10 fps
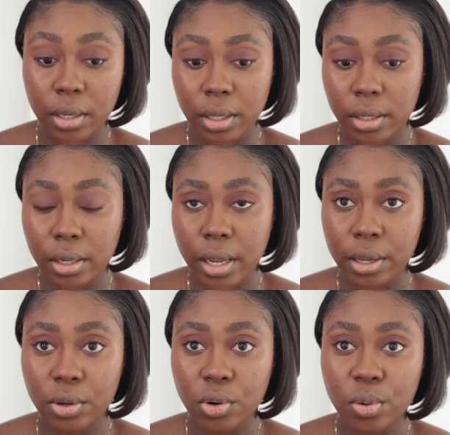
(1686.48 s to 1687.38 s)
then
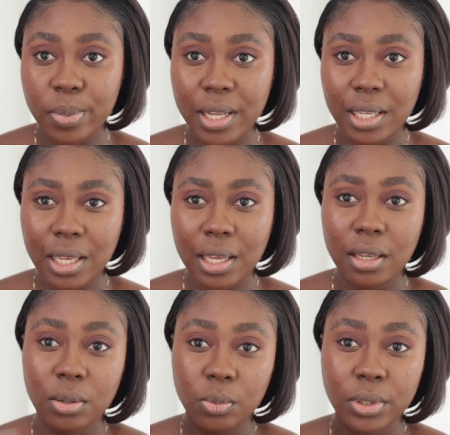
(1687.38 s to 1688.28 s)
I go back
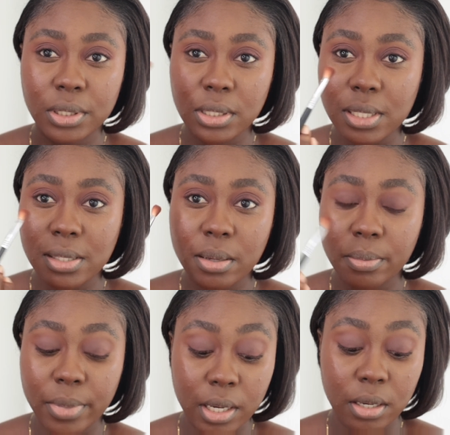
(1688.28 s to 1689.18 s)
in with
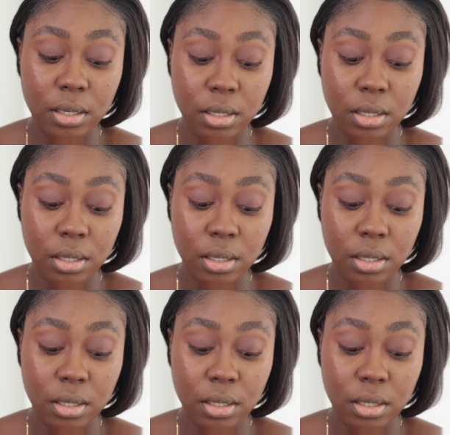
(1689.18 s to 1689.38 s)
December